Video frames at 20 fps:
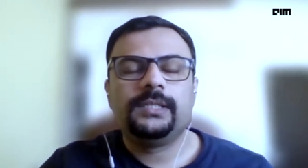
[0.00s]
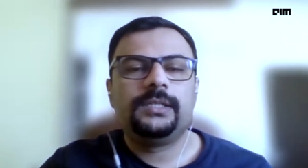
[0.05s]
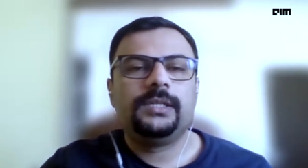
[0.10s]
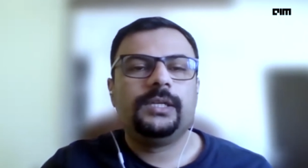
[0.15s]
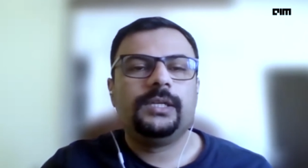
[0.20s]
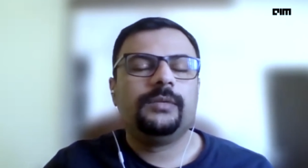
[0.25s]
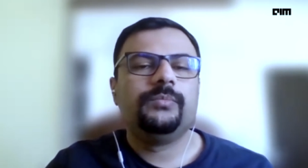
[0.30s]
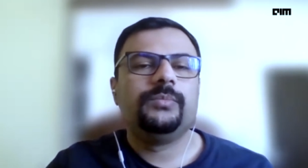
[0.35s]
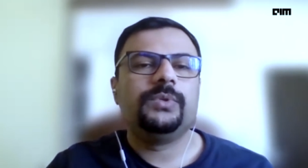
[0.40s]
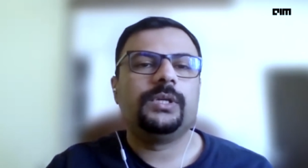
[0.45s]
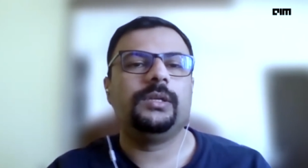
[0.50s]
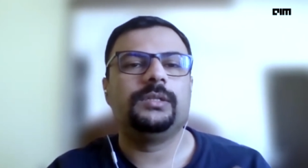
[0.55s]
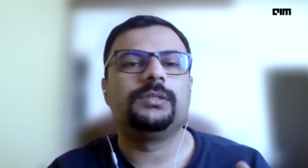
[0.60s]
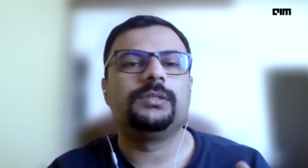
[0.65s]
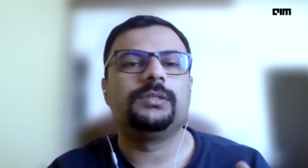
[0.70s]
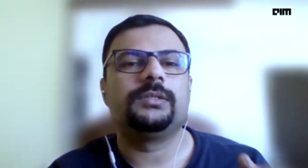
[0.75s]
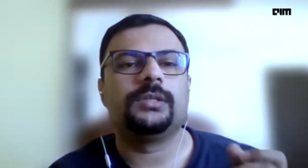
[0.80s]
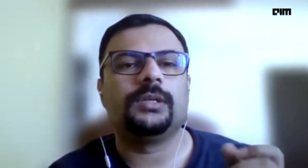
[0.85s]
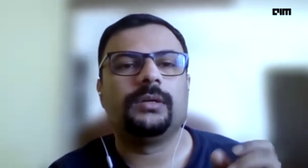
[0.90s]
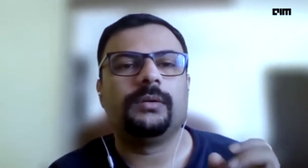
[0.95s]
team
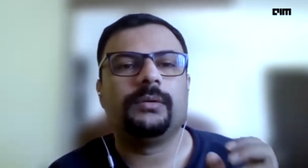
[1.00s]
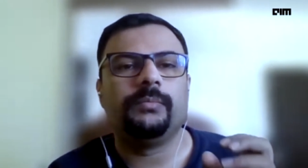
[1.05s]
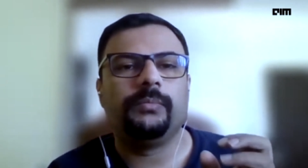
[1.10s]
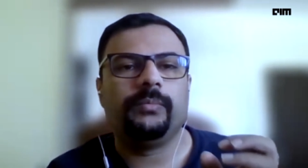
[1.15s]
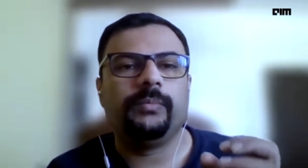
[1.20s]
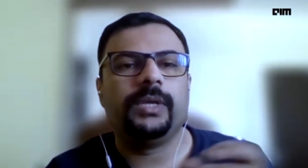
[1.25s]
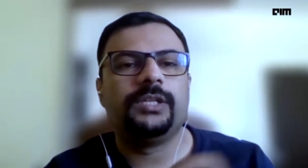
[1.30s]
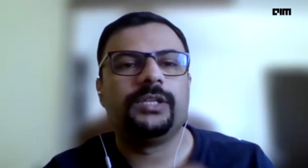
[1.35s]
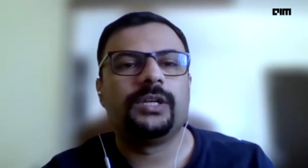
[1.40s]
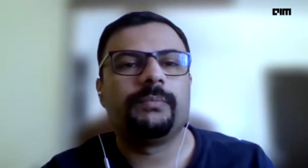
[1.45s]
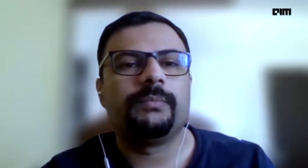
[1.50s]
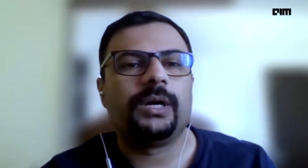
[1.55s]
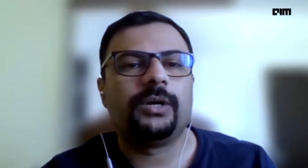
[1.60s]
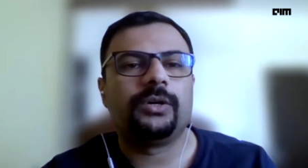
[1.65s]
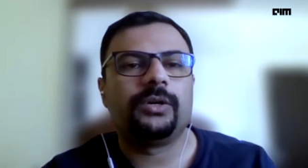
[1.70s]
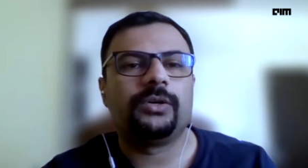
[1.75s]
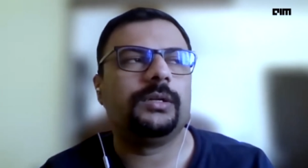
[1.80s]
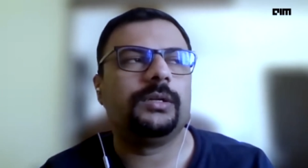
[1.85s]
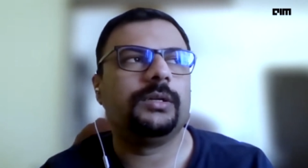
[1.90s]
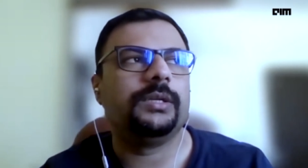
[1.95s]
is the major
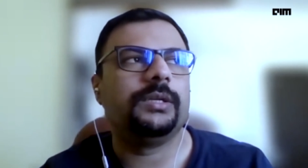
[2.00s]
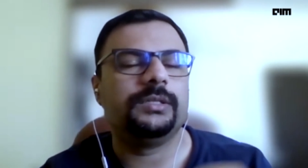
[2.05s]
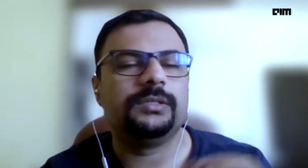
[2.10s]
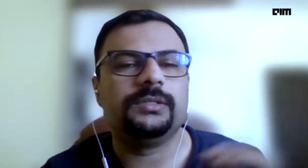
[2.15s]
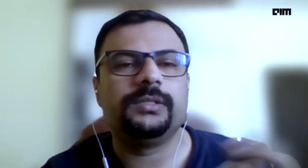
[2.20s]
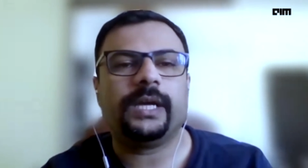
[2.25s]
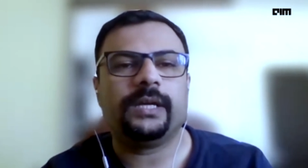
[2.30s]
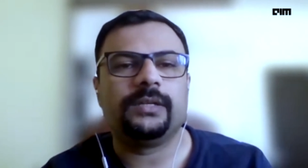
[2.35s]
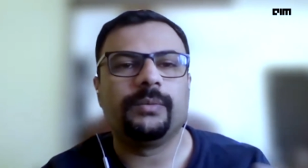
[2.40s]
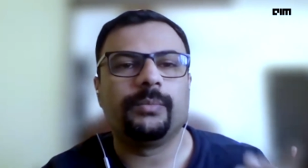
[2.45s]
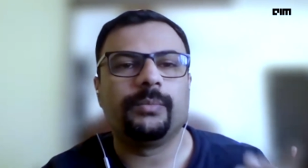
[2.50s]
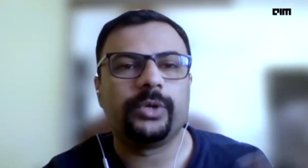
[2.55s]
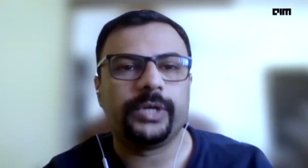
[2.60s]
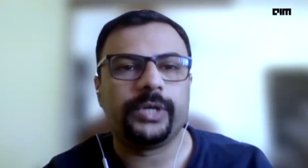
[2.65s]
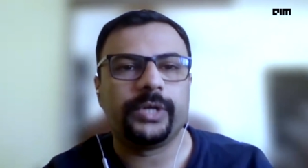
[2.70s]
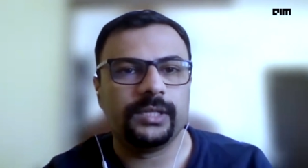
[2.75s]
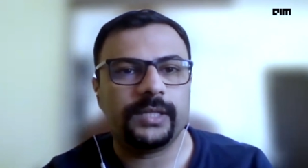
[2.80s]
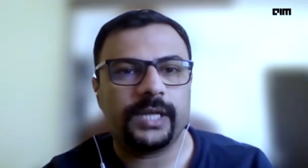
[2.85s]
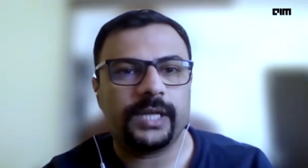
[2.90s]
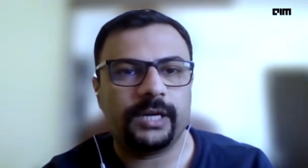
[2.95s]
part uh, is that
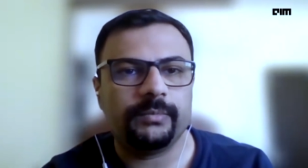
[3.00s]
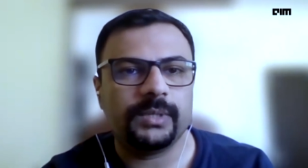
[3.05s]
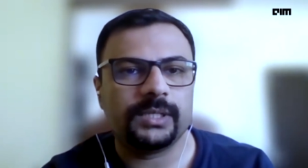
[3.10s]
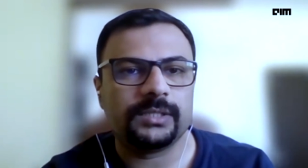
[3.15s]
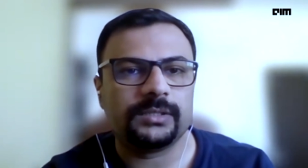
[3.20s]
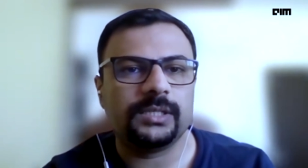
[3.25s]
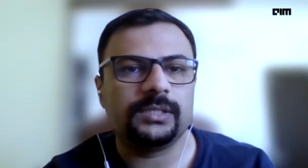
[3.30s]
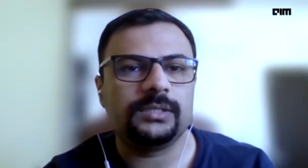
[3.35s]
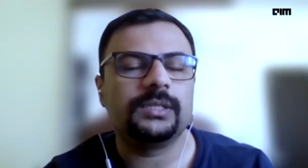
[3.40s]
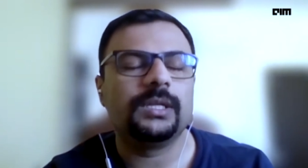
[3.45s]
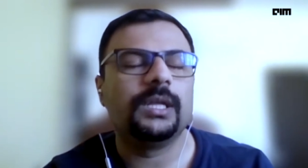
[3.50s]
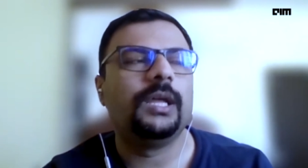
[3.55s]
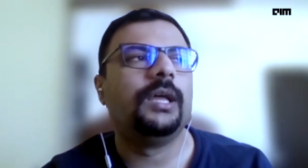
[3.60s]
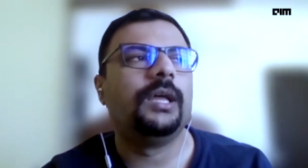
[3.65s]
supporting that business.